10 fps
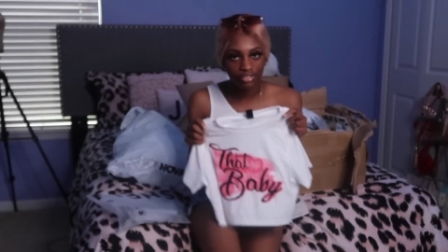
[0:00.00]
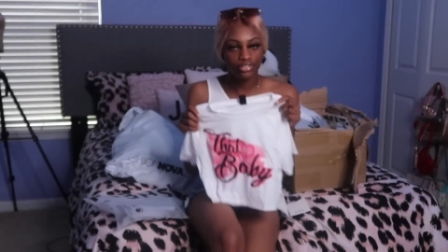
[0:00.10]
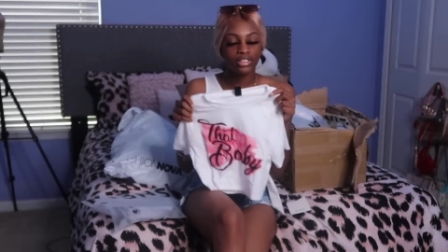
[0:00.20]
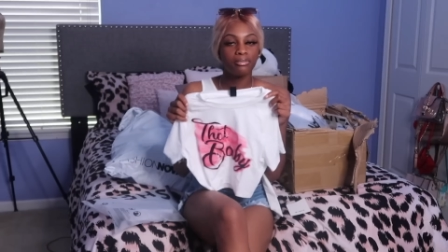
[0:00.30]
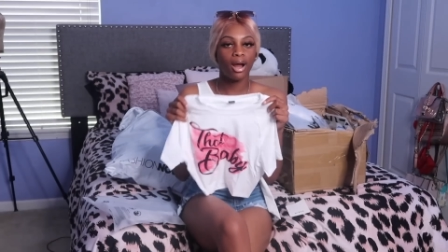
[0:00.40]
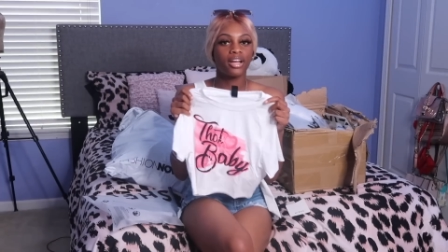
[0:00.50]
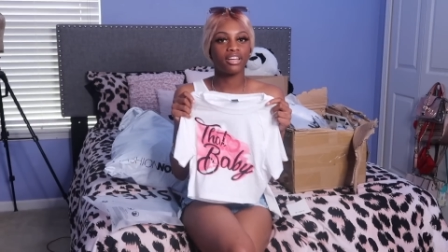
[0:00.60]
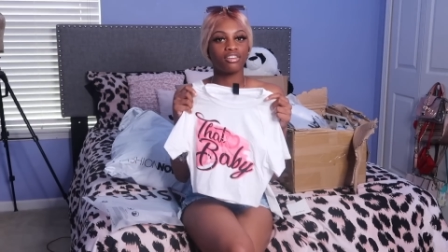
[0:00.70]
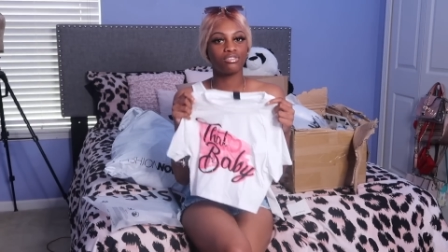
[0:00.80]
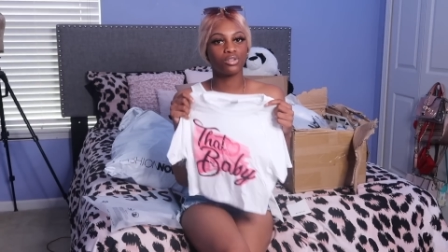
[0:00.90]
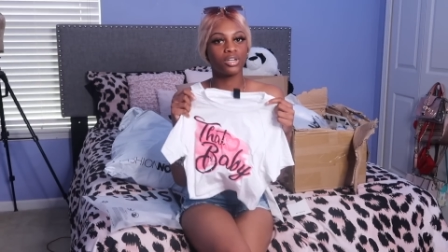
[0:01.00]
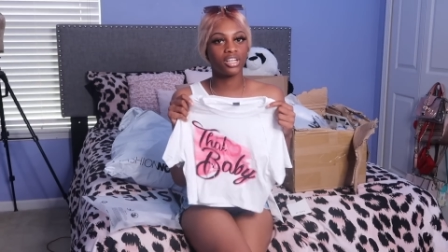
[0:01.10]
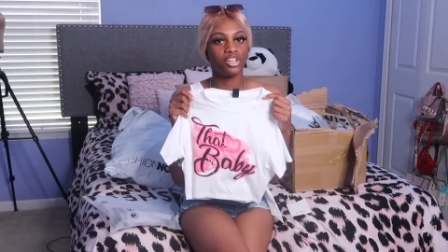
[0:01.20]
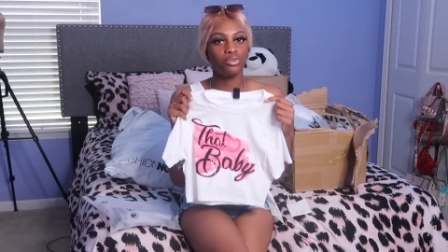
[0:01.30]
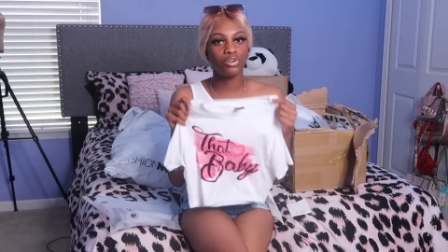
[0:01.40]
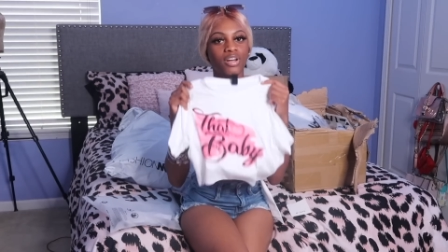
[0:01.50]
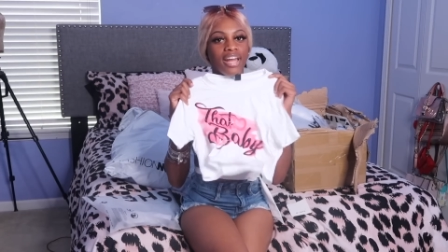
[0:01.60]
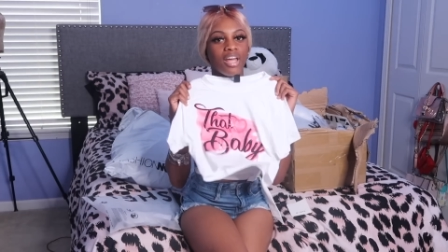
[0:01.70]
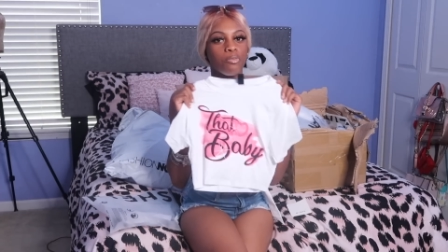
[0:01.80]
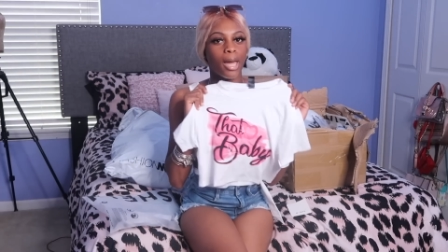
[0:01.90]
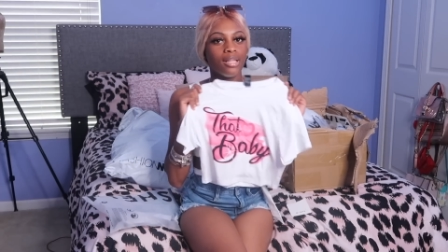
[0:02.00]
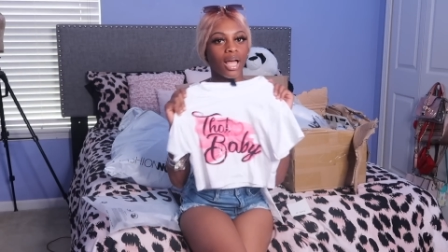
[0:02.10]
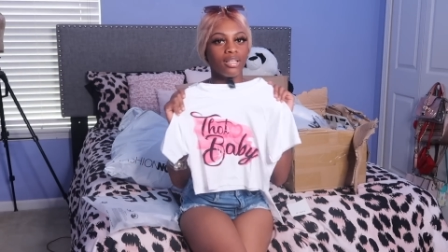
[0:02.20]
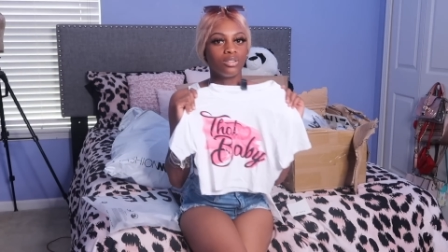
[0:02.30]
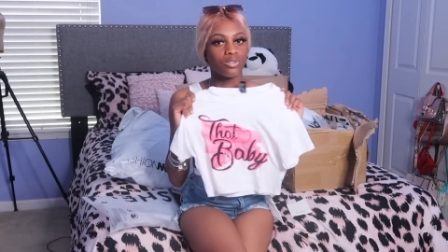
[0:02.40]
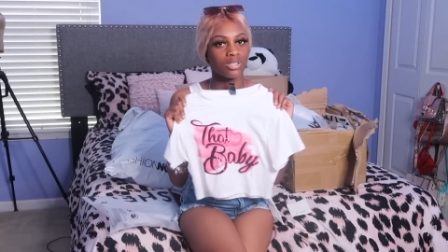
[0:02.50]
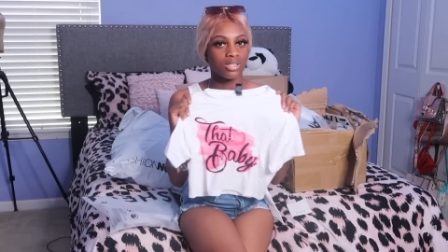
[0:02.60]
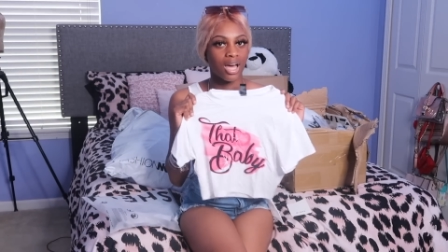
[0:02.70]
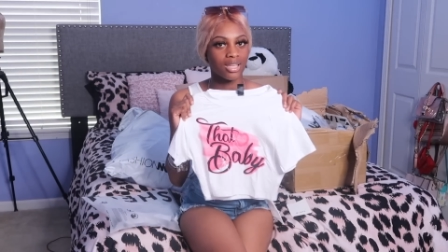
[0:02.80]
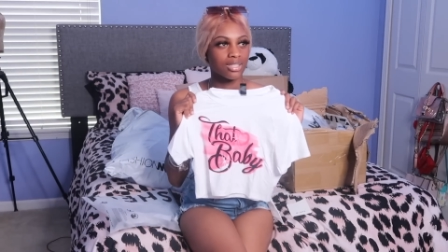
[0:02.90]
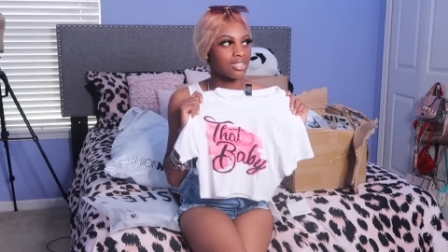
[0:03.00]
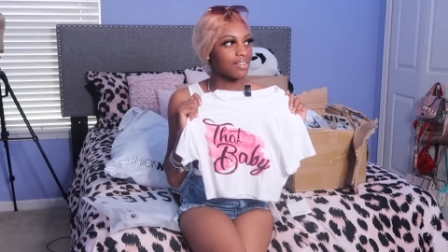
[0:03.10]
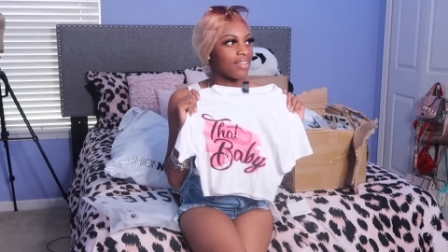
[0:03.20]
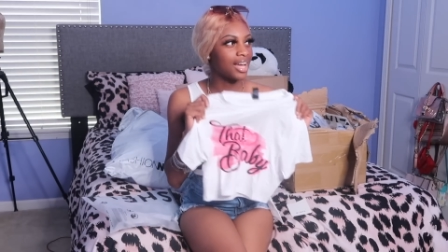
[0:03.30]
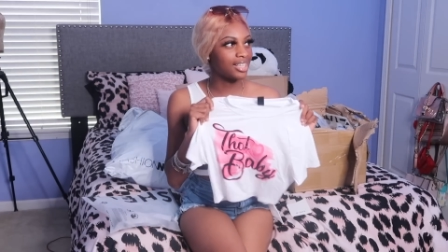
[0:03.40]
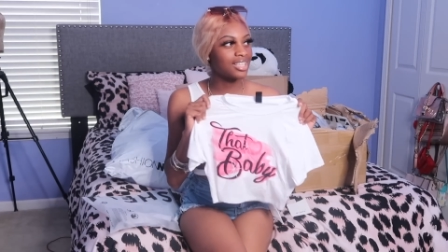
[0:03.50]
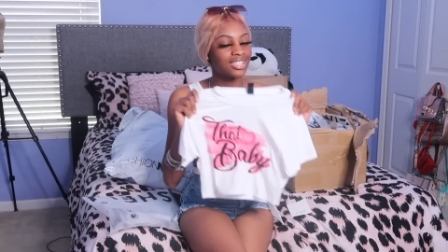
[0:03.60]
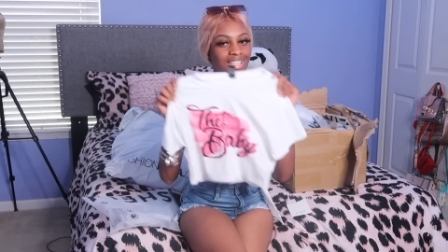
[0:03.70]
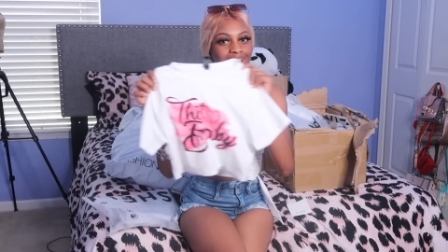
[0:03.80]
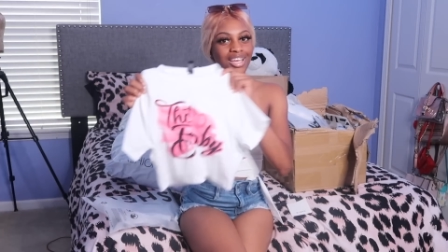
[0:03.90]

flea market in Florida, you know that they make like little designs and stuff like this.